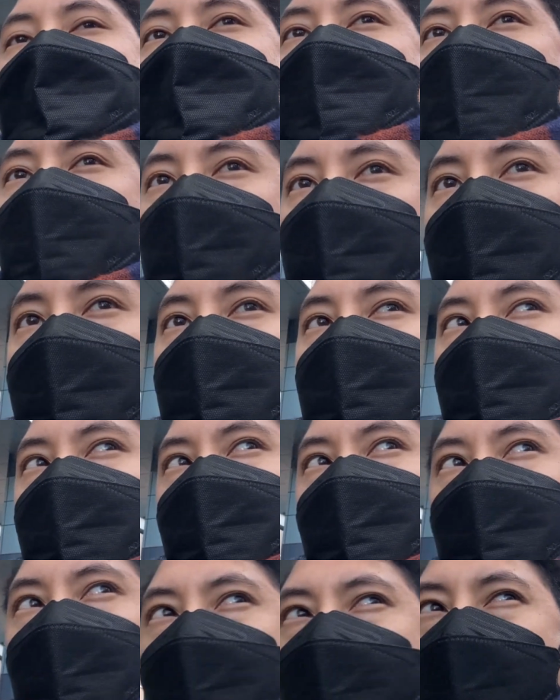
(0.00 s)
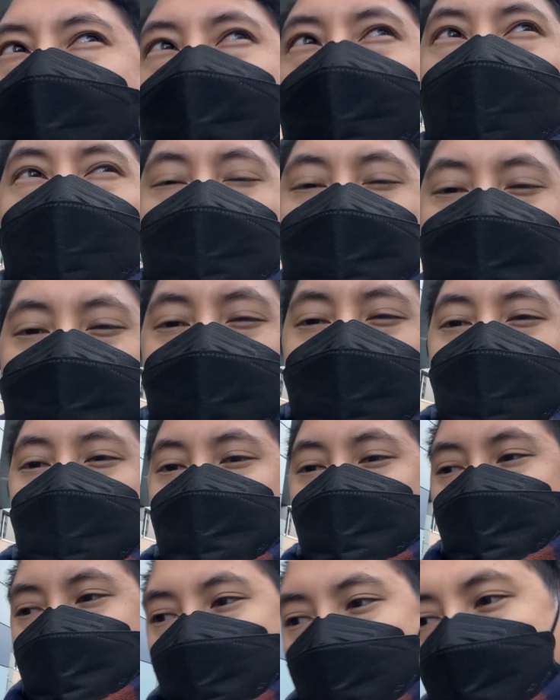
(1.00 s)
I have a hard
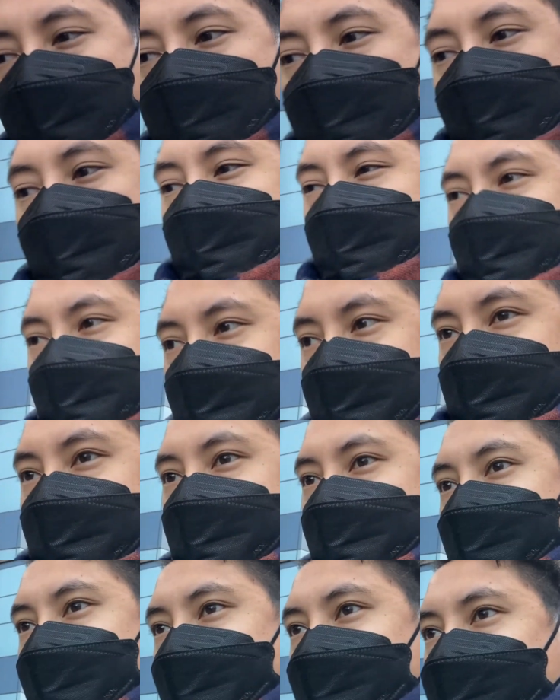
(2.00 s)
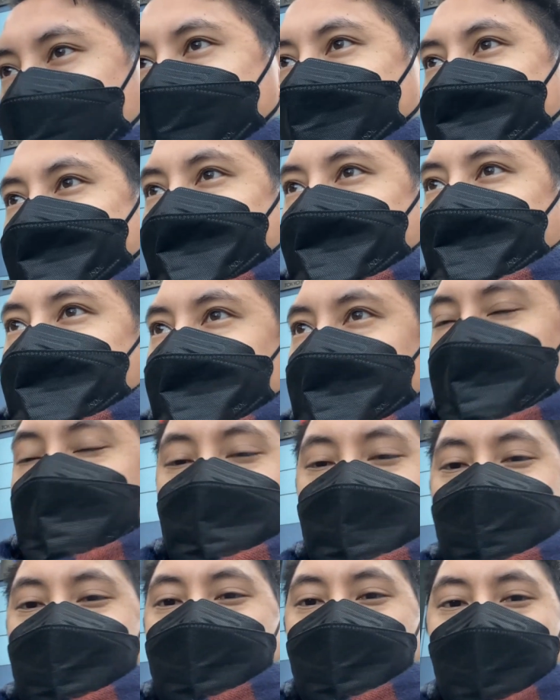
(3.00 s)
time with. It's just
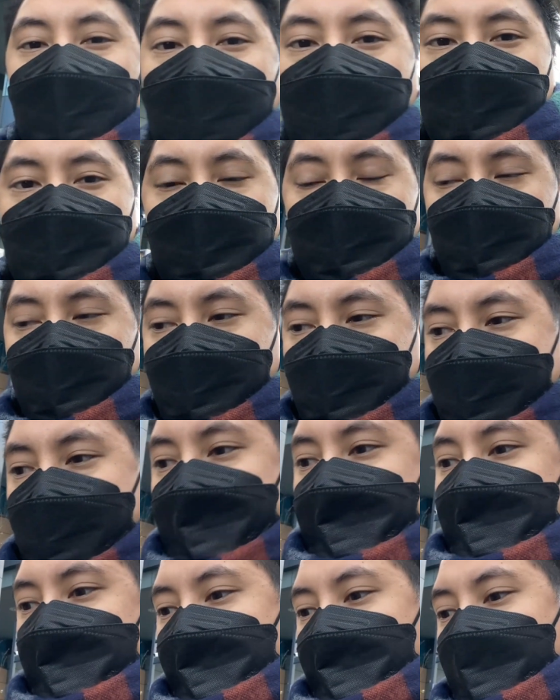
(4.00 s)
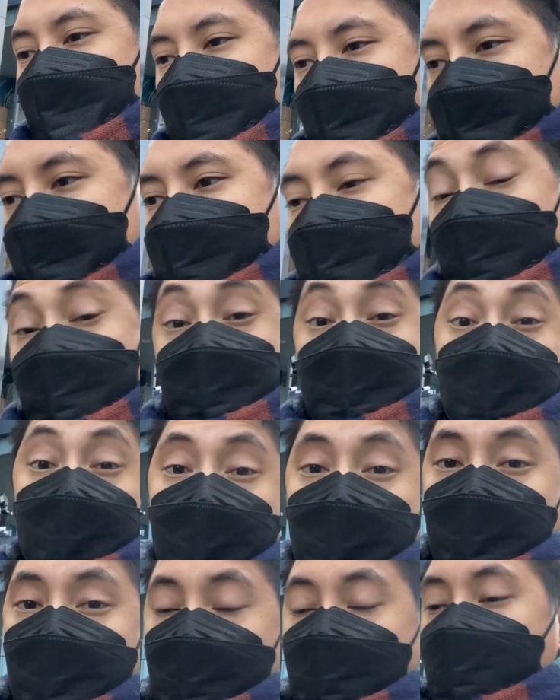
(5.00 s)
because I'm not used to it. But the
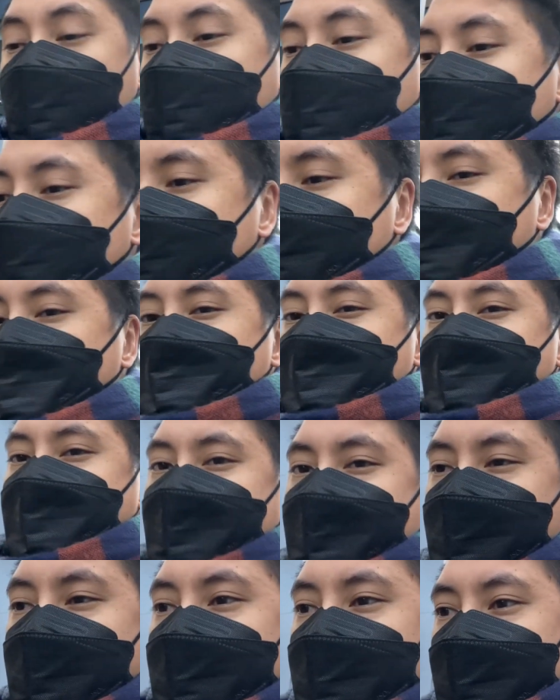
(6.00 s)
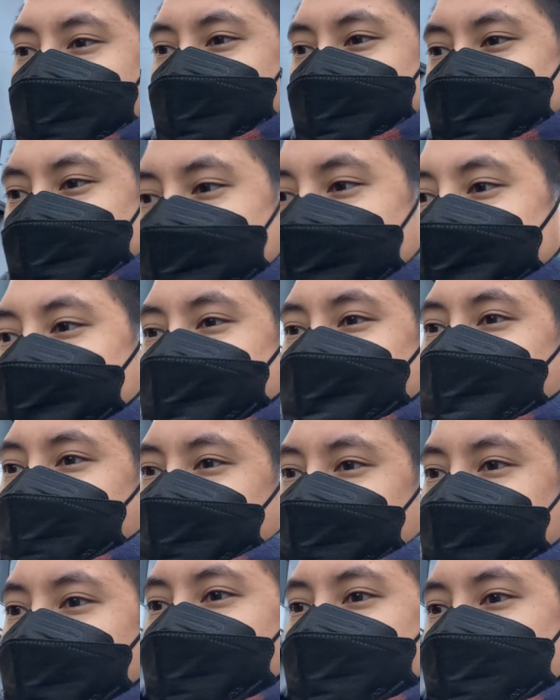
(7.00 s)
zoom, it's
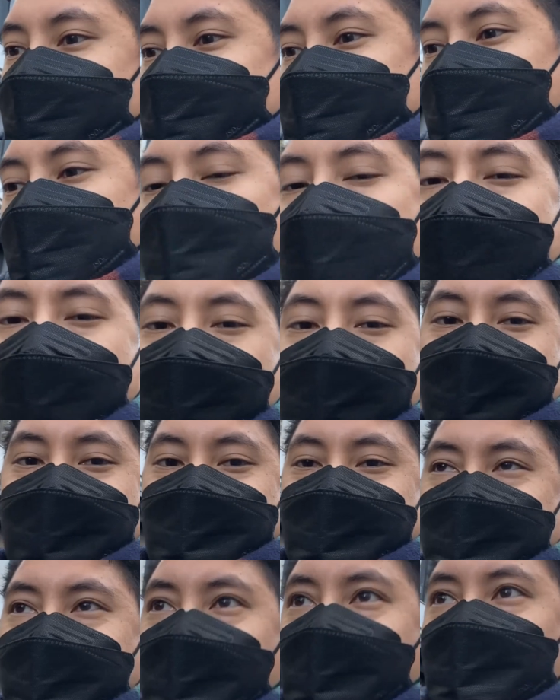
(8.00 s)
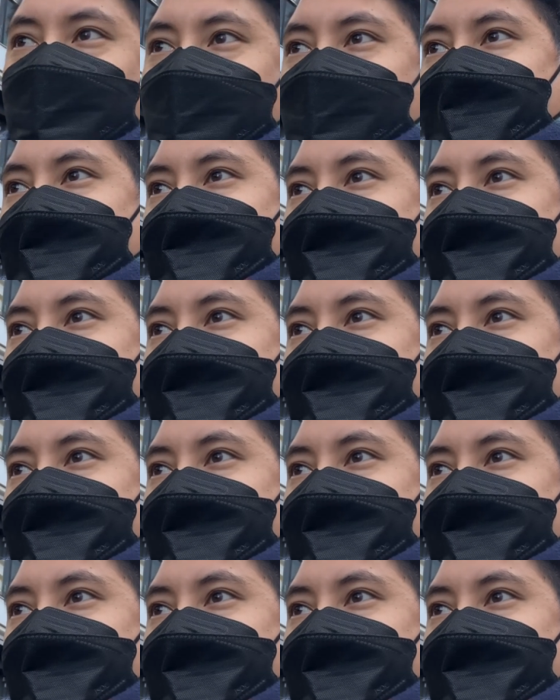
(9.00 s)
like the power zoom,